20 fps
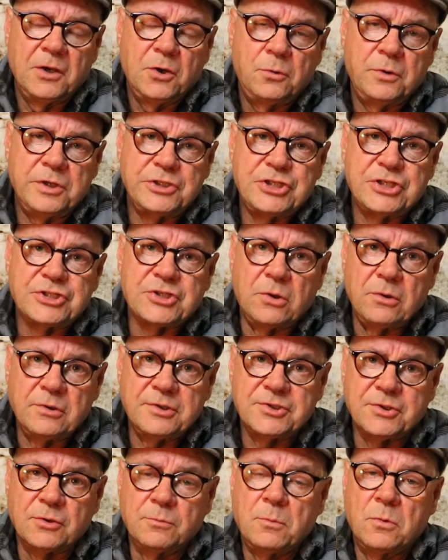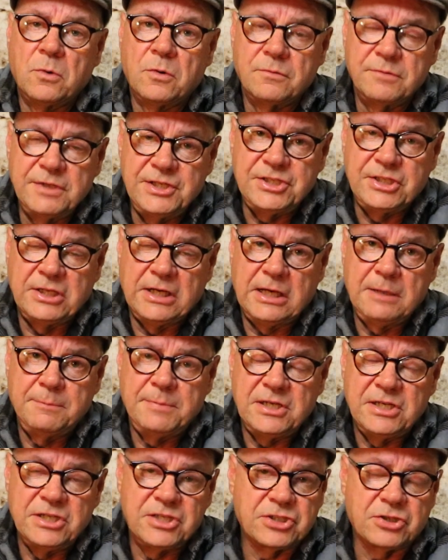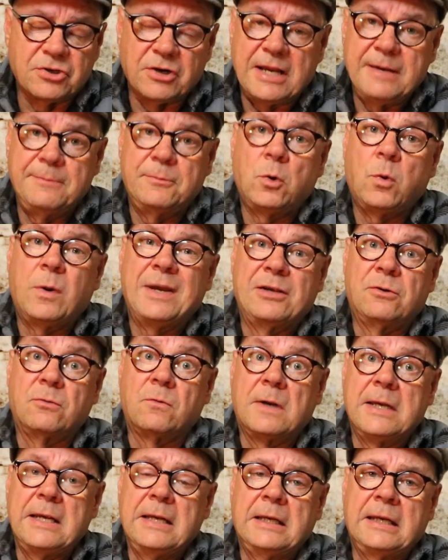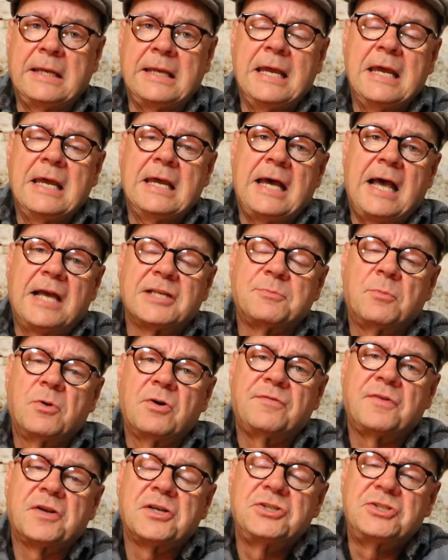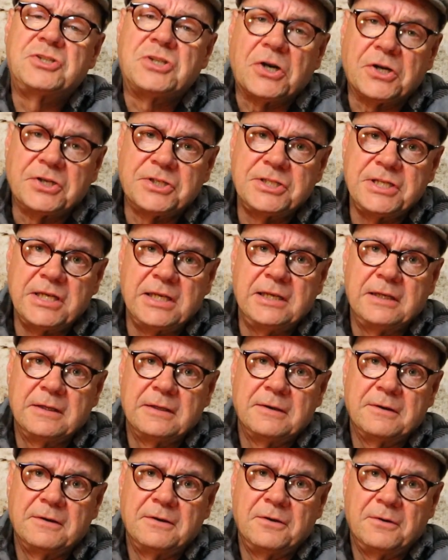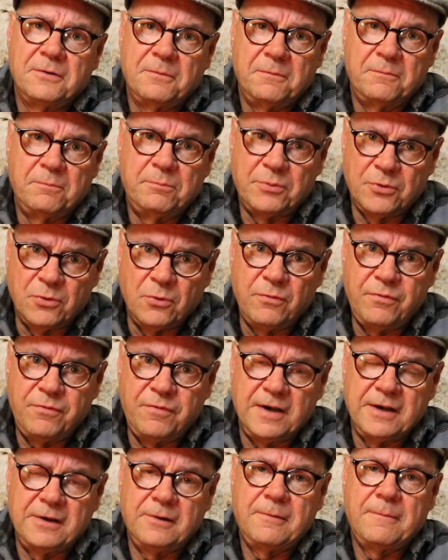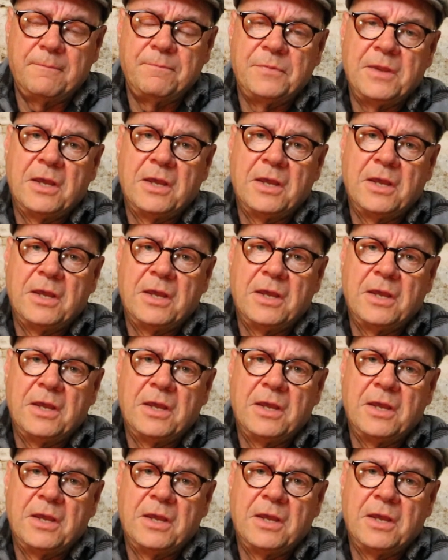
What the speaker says: which has also more recently been described quite rightly as more of a dirty profile.